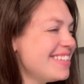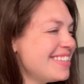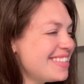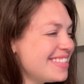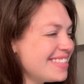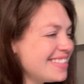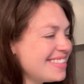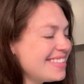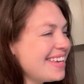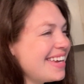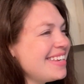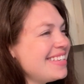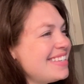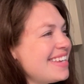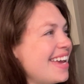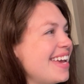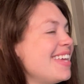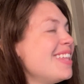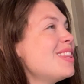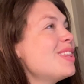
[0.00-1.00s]
It's like
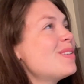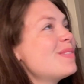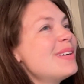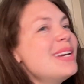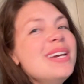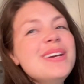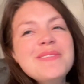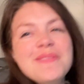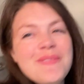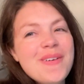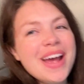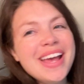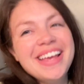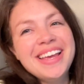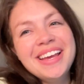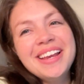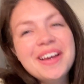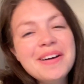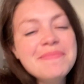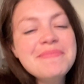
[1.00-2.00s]
day three of
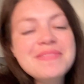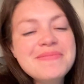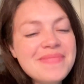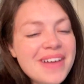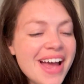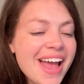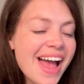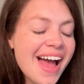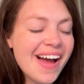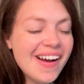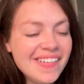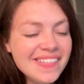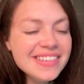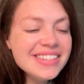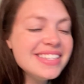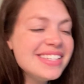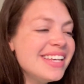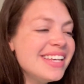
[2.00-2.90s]
waking up in my house.